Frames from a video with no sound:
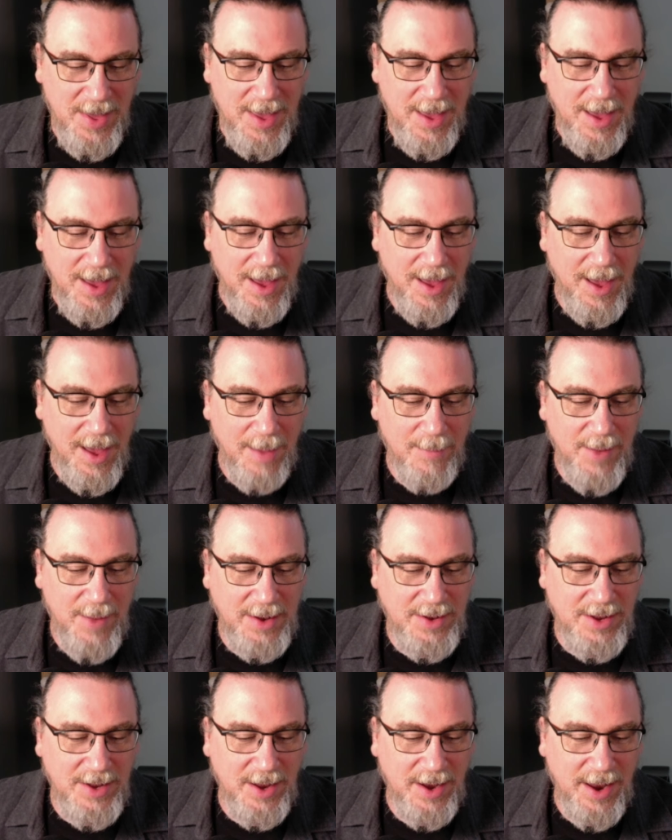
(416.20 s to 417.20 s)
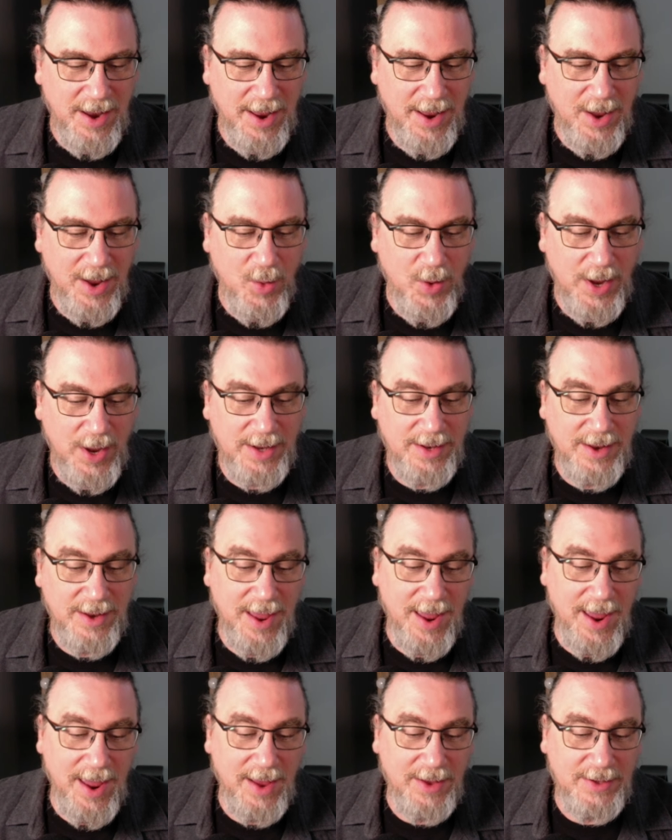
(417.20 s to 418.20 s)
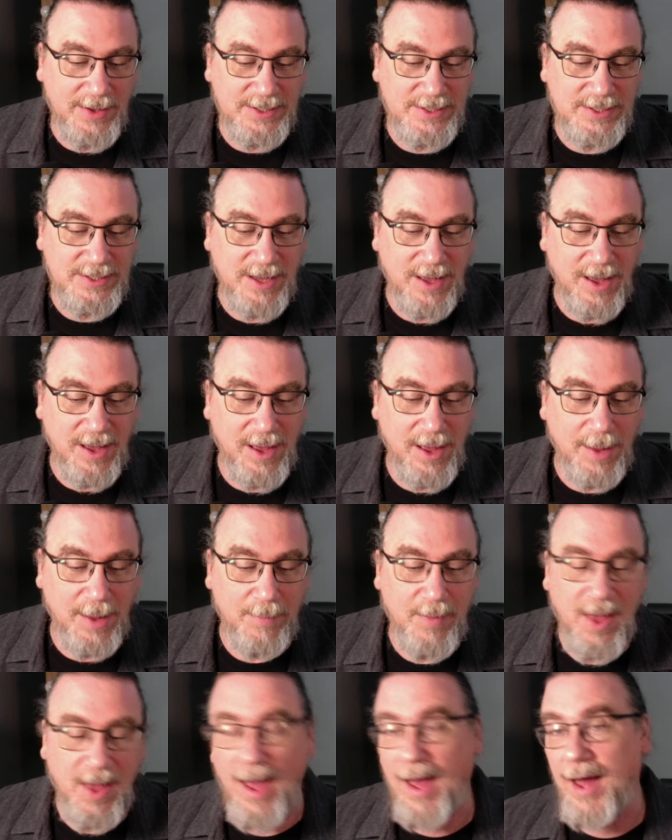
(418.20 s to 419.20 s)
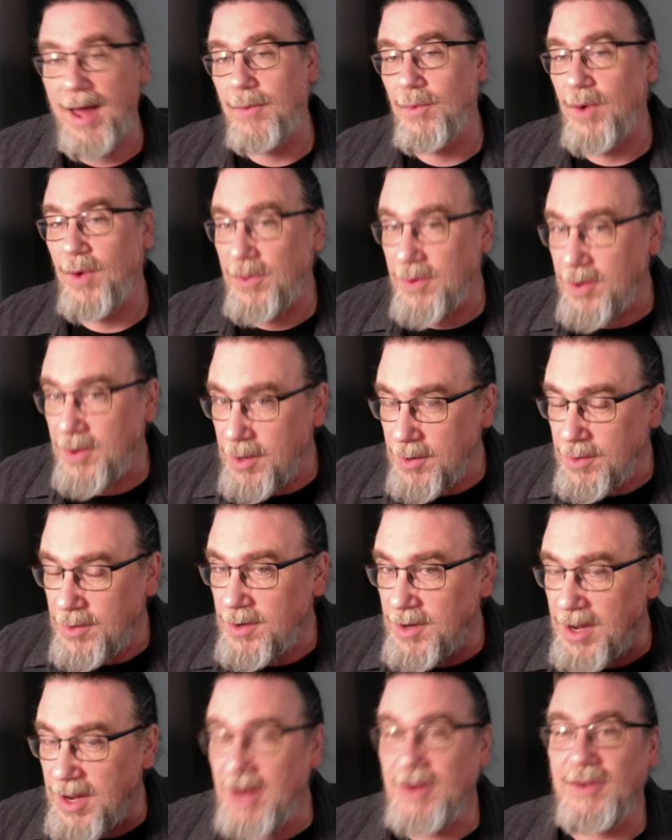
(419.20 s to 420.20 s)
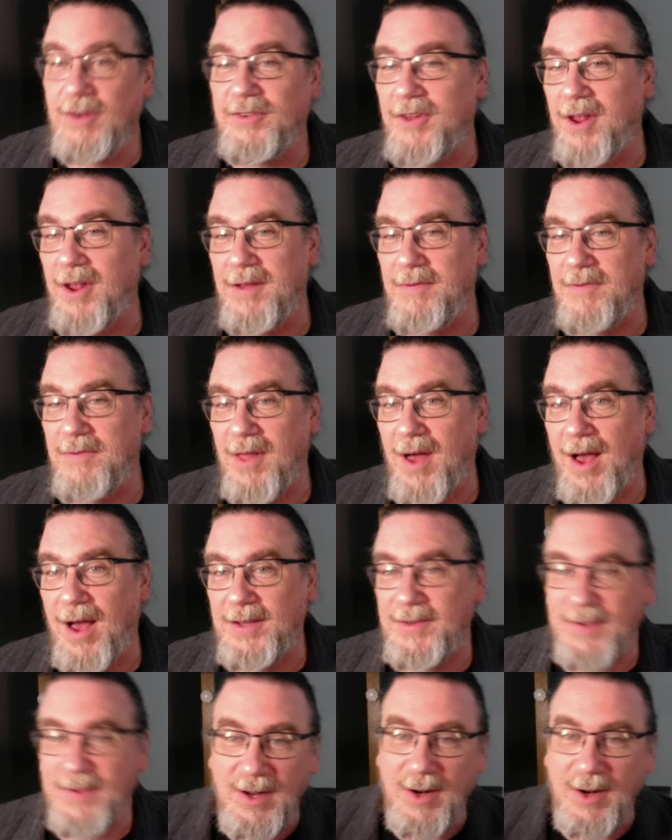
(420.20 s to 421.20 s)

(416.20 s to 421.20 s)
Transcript: Um, I did a quick takes um, on whether you need to study philosophy in a